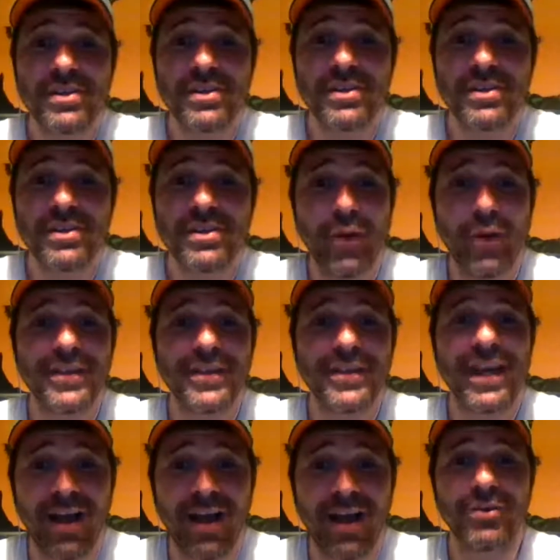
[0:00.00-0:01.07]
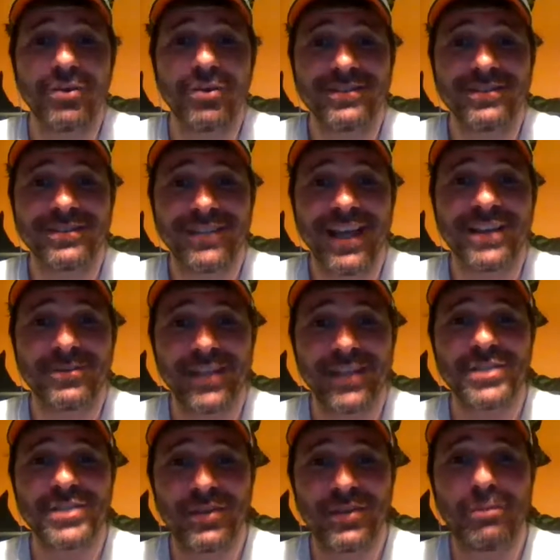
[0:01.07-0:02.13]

you point that out, that's when the